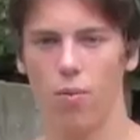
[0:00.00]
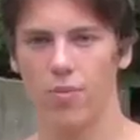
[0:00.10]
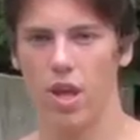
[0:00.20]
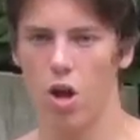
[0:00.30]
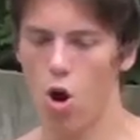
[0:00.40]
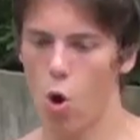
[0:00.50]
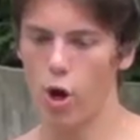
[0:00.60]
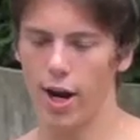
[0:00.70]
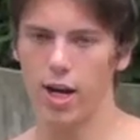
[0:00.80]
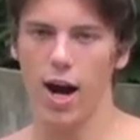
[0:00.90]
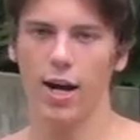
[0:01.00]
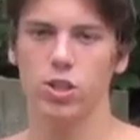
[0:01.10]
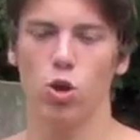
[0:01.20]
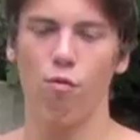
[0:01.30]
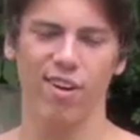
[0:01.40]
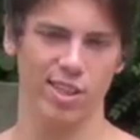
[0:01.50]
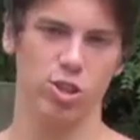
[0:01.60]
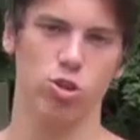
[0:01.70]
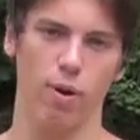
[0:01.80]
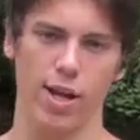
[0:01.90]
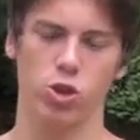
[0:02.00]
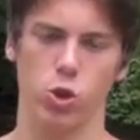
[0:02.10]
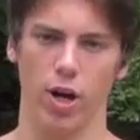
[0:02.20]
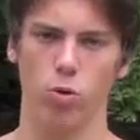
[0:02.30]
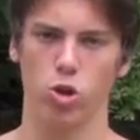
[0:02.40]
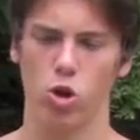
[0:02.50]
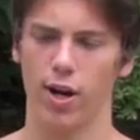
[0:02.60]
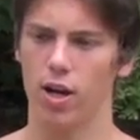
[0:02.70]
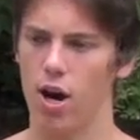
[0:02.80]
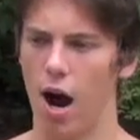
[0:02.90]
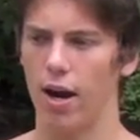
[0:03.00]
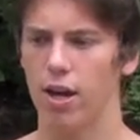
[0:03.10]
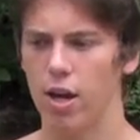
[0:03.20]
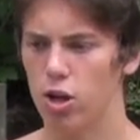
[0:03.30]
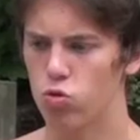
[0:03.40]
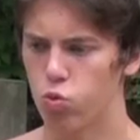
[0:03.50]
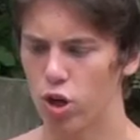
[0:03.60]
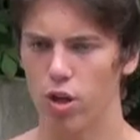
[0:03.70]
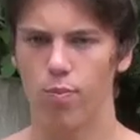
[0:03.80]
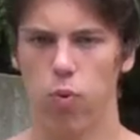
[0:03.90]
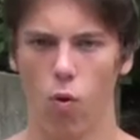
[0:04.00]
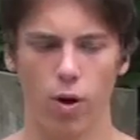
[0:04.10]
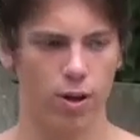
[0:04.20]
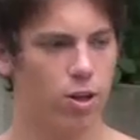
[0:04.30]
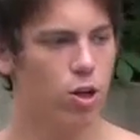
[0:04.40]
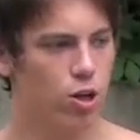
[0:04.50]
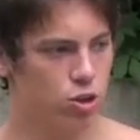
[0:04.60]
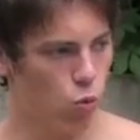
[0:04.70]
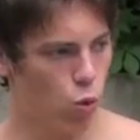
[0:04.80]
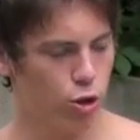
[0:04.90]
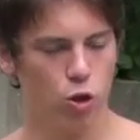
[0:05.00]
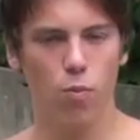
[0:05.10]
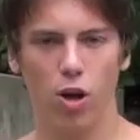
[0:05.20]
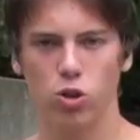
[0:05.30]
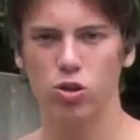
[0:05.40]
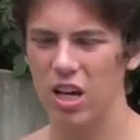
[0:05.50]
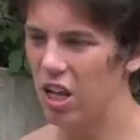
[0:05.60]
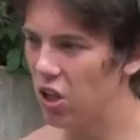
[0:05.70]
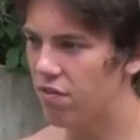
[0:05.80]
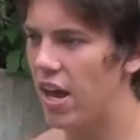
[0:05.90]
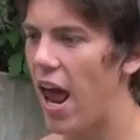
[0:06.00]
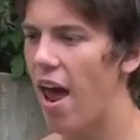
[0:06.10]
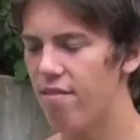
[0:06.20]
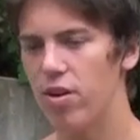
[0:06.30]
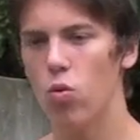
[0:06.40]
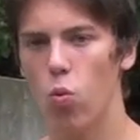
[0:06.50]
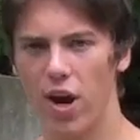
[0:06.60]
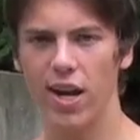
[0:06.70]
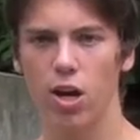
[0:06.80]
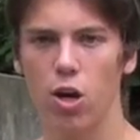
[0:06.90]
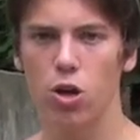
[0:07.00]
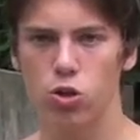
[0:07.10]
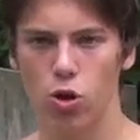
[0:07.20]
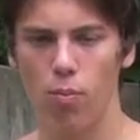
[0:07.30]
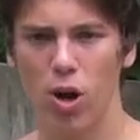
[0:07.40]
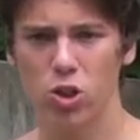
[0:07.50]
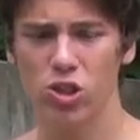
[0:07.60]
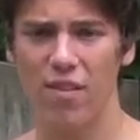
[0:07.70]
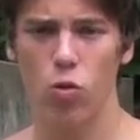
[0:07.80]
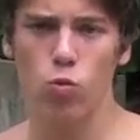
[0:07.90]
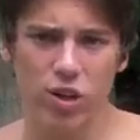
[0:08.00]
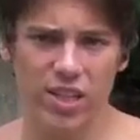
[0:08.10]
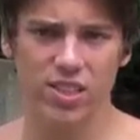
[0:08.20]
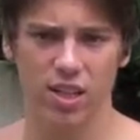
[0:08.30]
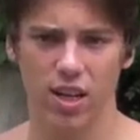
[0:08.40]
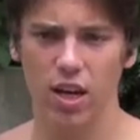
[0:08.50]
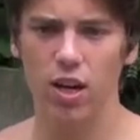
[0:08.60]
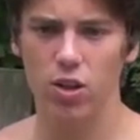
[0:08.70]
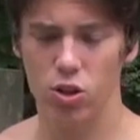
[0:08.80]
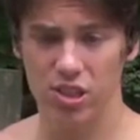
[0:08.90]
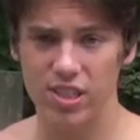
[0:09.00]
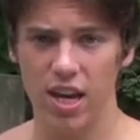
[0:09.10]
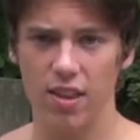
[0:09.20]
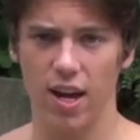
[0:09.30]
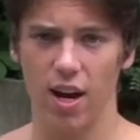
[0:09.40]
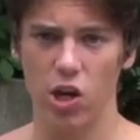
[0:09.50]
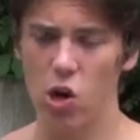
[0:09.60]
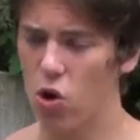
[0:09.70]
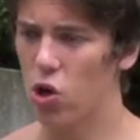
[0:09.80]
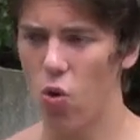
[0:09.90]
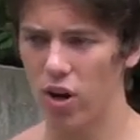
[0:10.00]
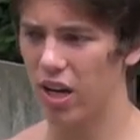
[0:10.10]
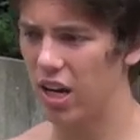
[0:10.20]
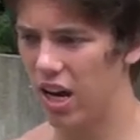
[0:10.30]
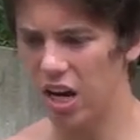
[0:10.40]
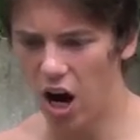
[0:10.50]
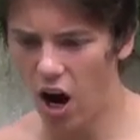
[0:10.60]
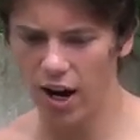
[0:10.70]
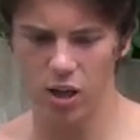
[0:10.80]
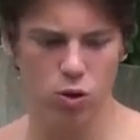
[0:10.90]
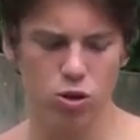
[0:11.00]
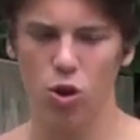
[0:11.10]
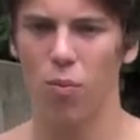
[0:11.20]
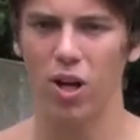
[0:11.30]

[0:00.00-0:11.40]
Yep. Oh yeah, guys, don't forget to strength train when you're trying to cut. It's really important to work your muscles, lift heavy weight so your muscles have a reason to stay there. You don't, you don't want to cut and lose all the